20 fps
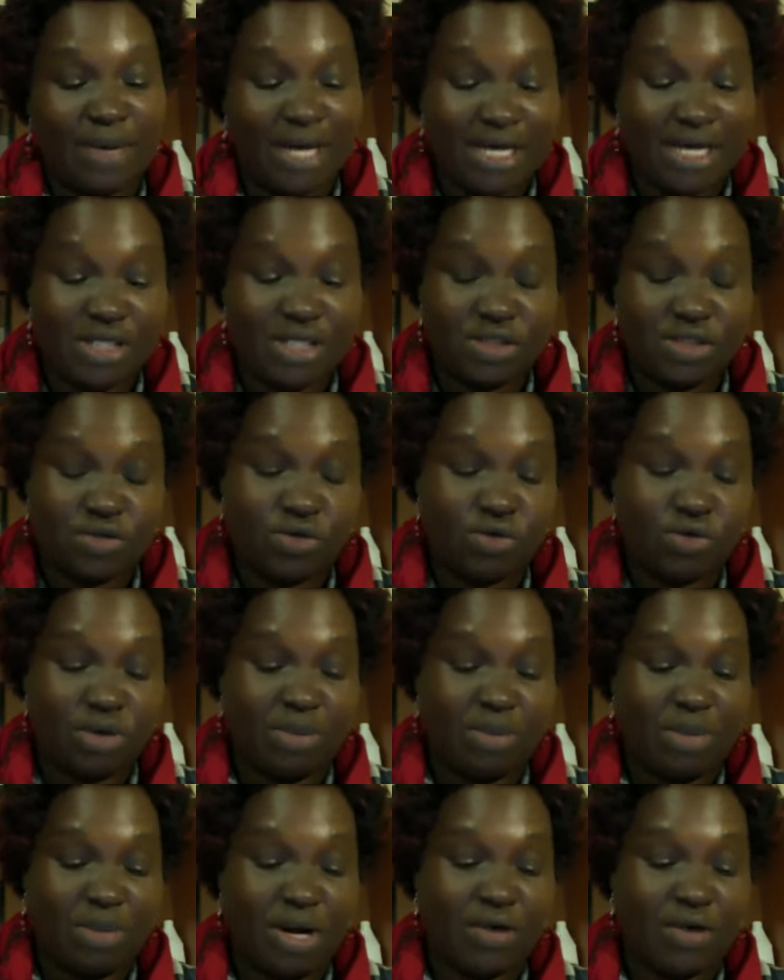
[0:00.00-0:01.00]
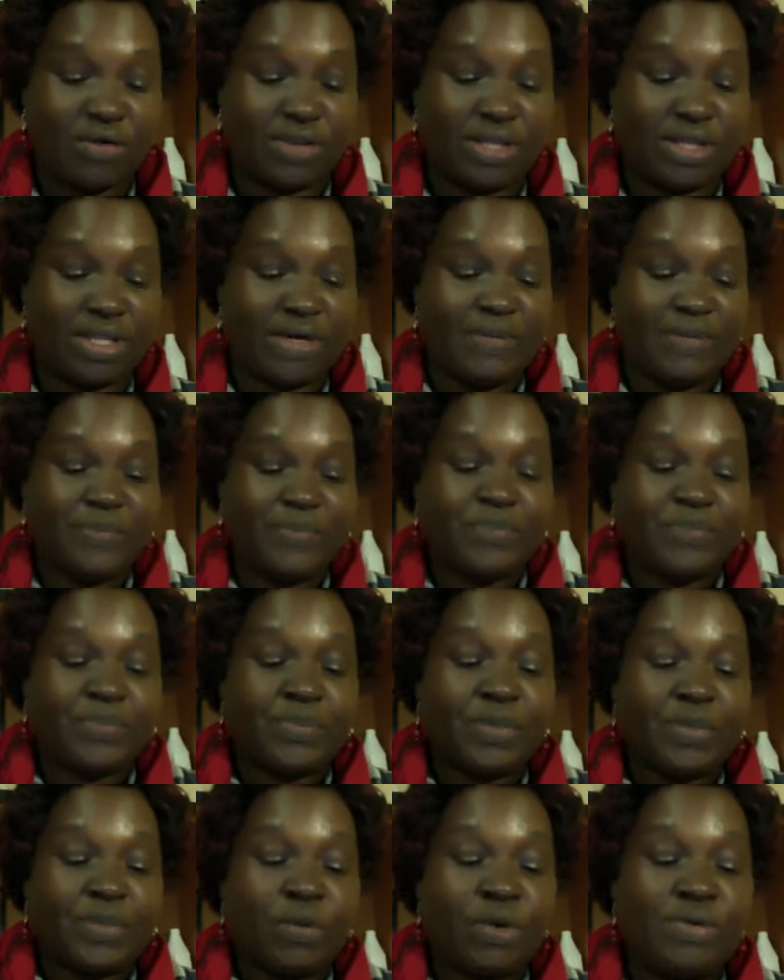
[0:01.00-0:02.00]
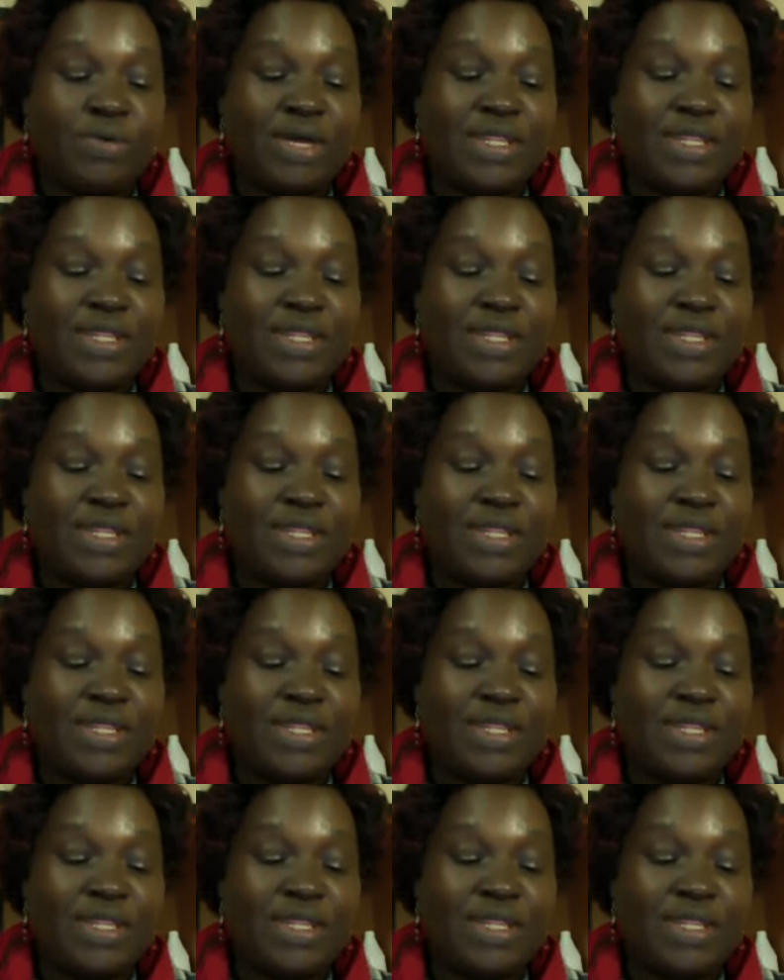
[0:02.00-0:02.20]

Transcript: plates to your mouth. When we are